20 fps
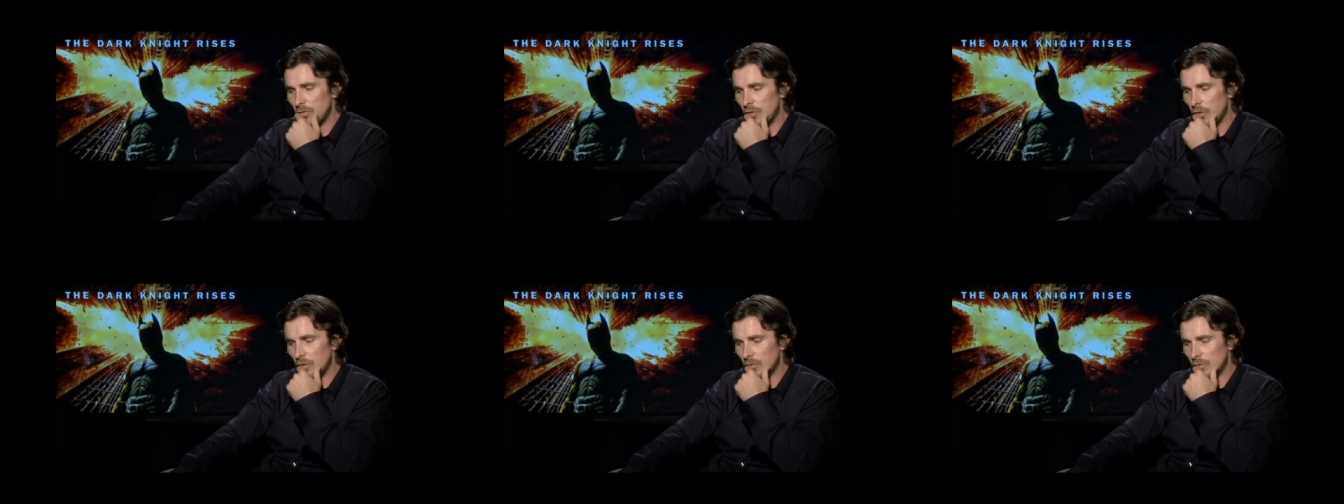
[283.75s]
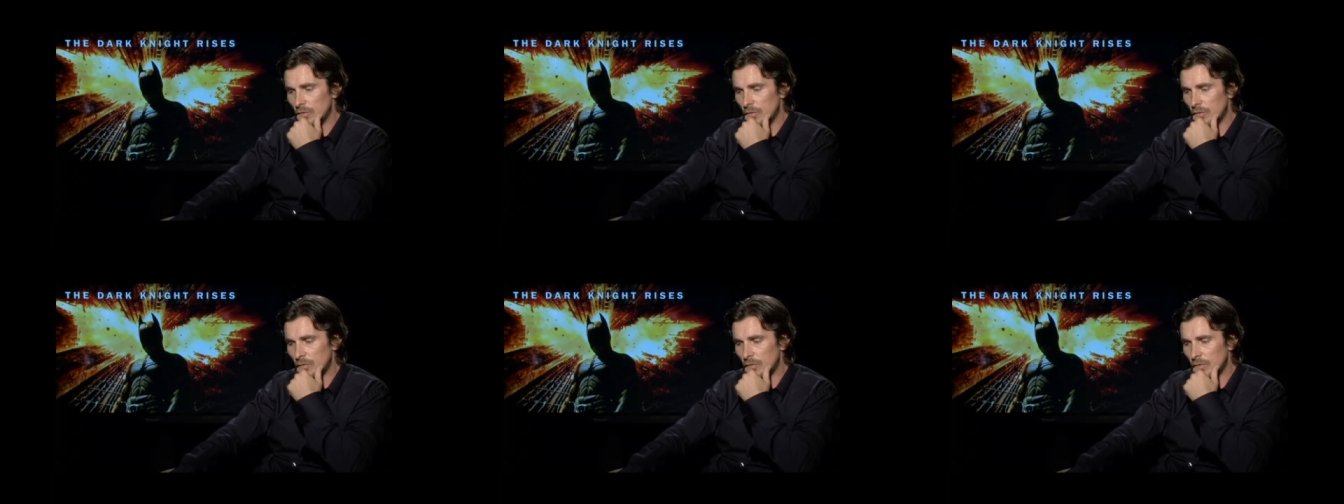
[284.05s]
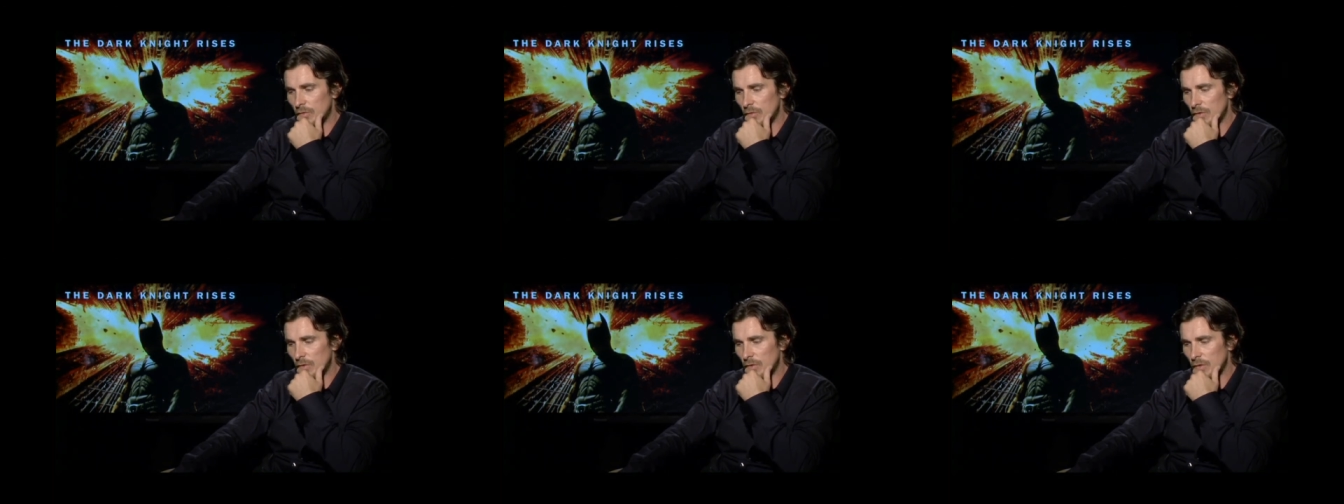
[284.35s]

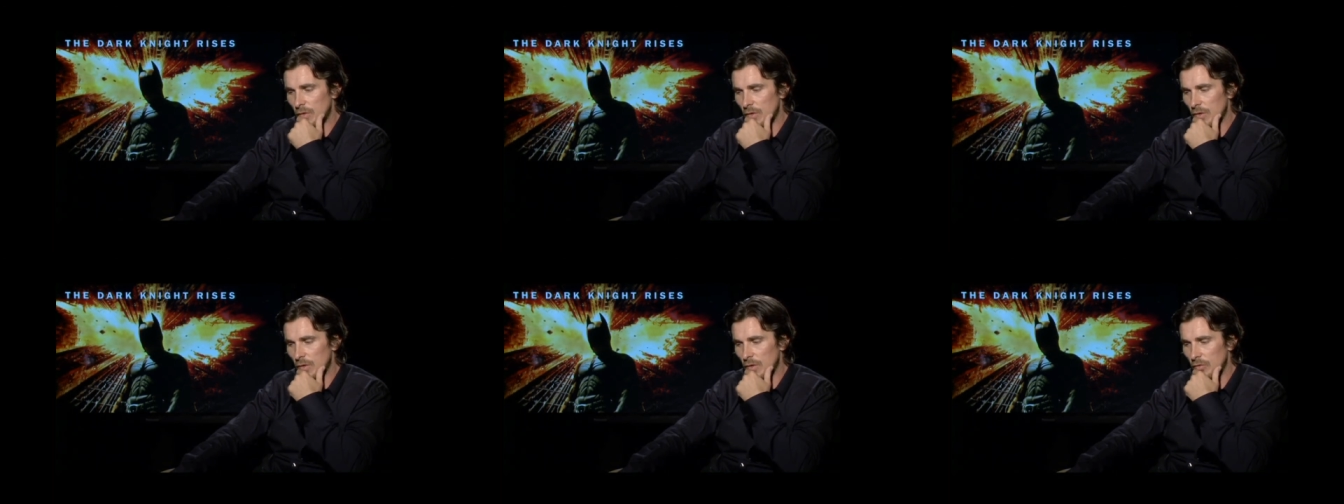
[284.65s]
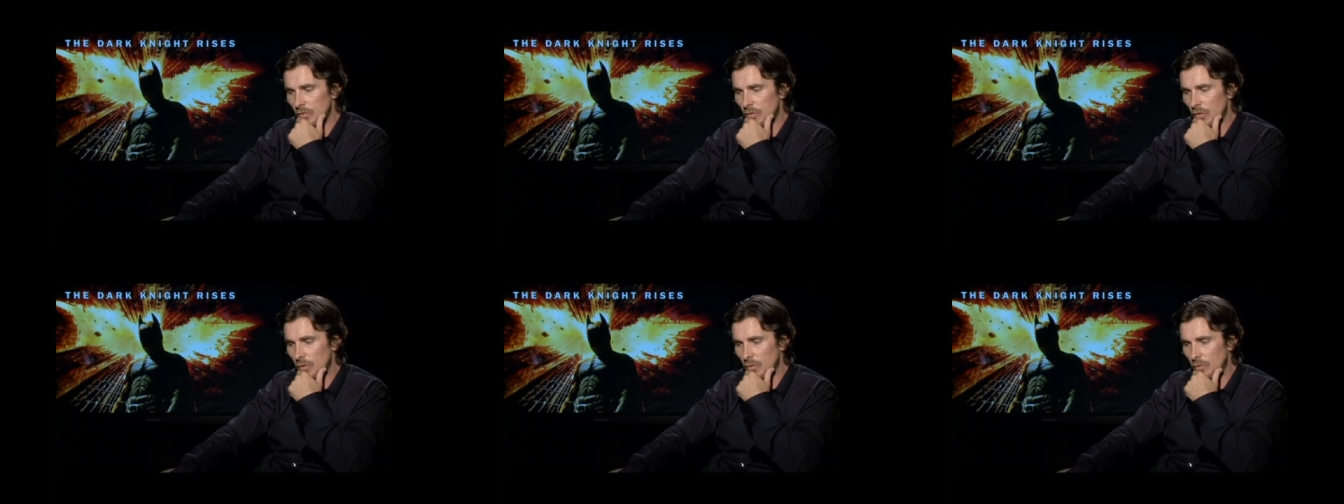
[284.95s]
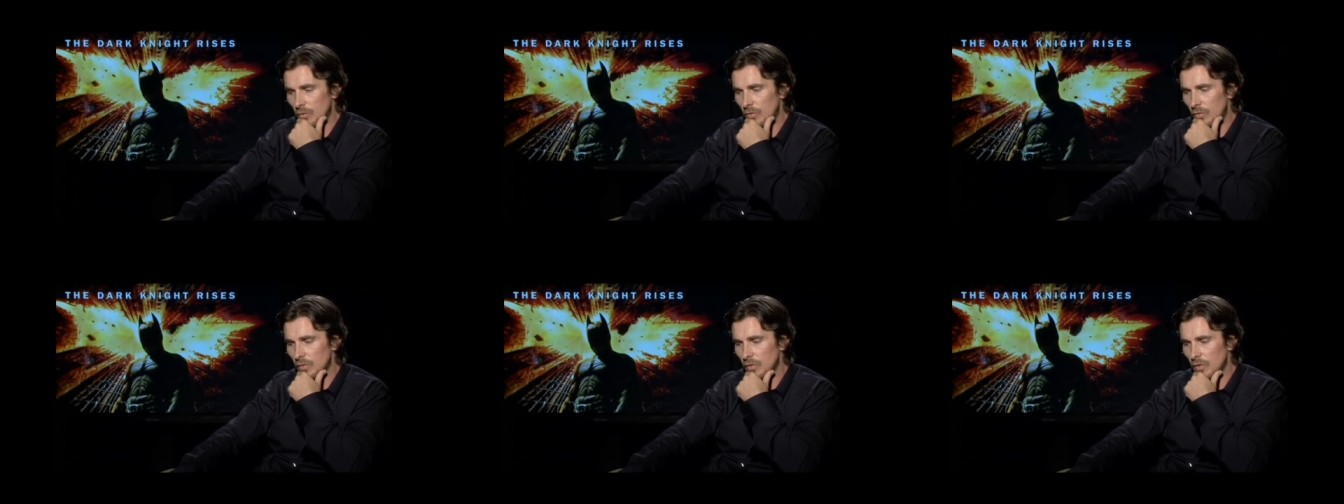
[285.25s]
Joseph's uh,
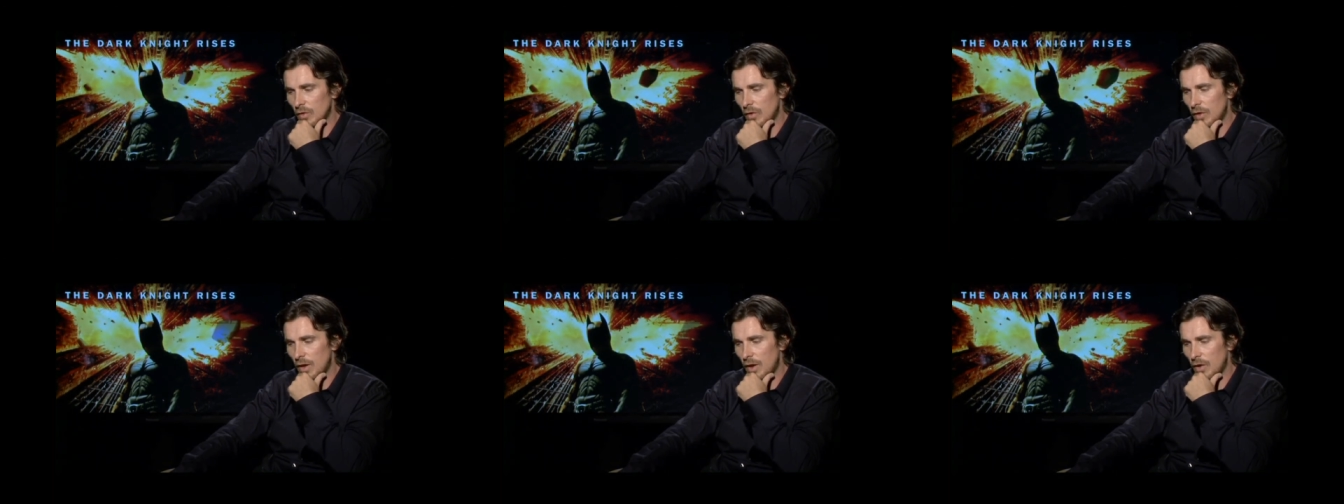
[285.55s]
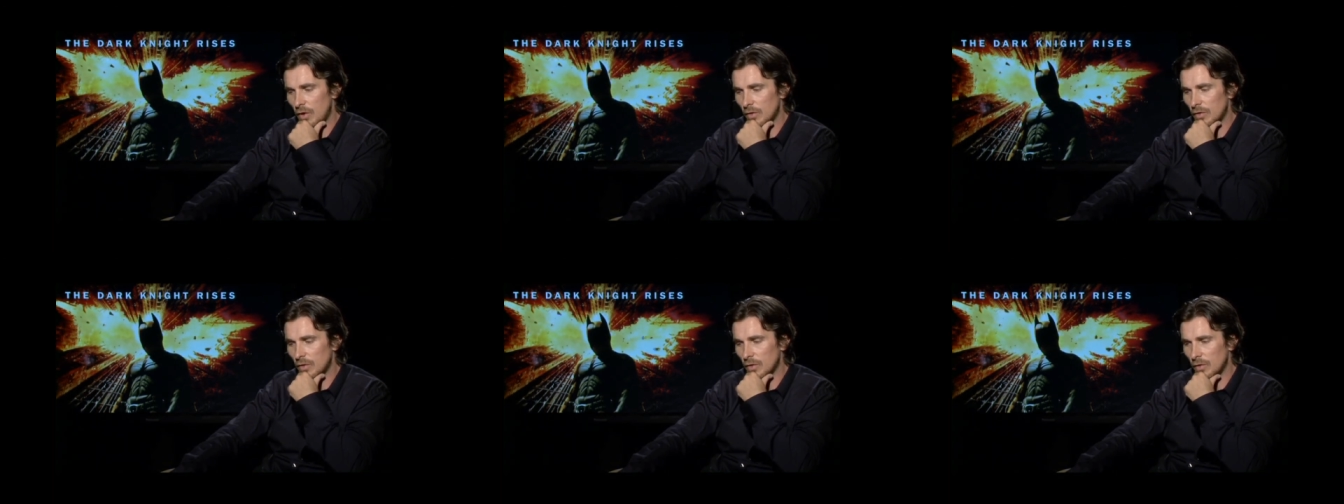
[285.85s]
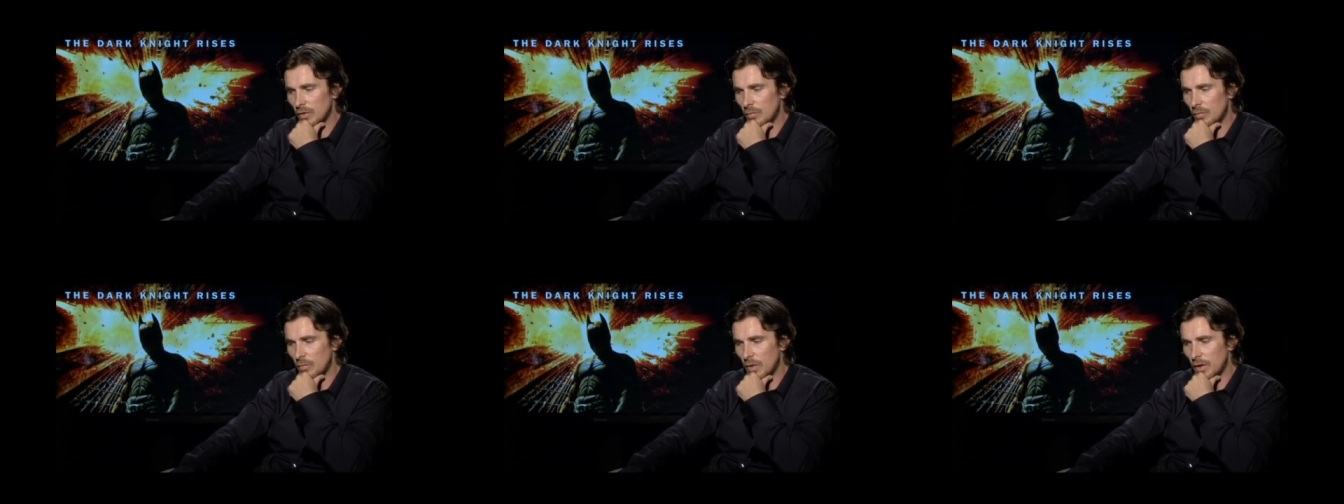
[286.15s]
Joe's uh,
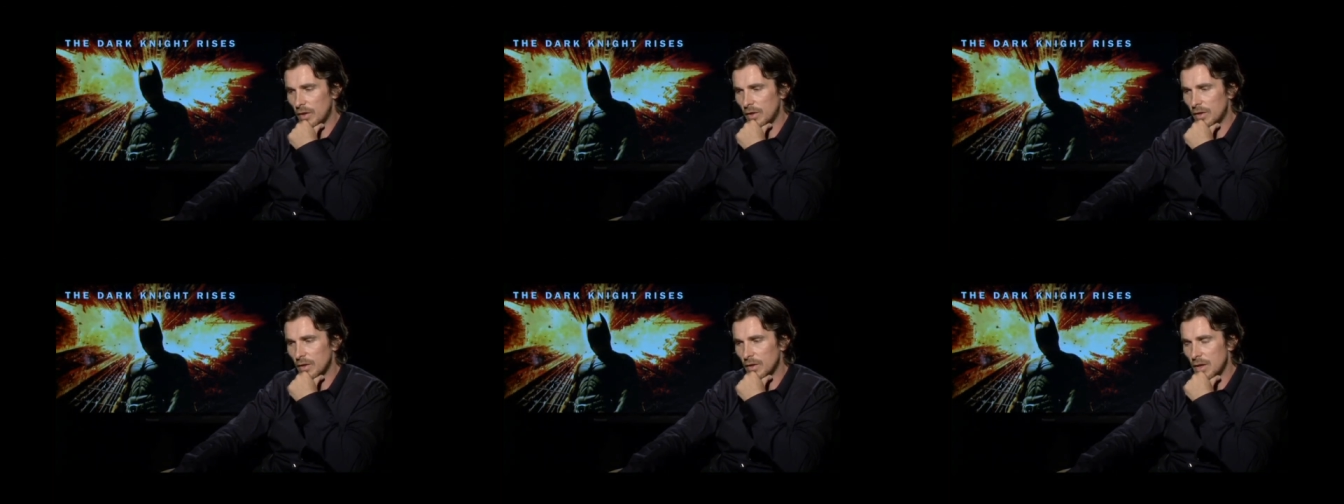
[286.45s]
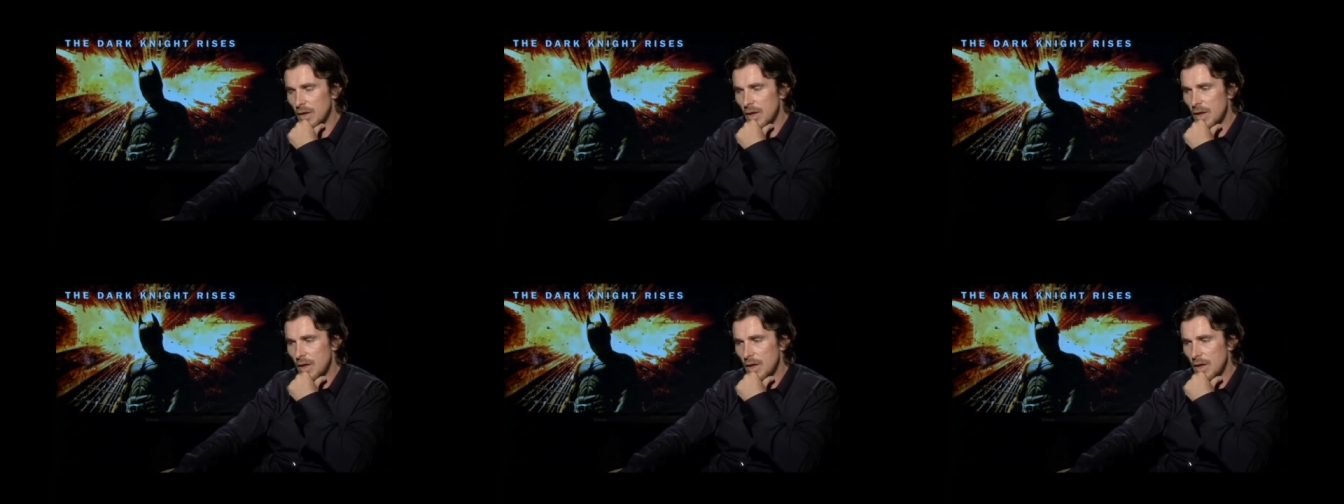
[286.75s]
character Blake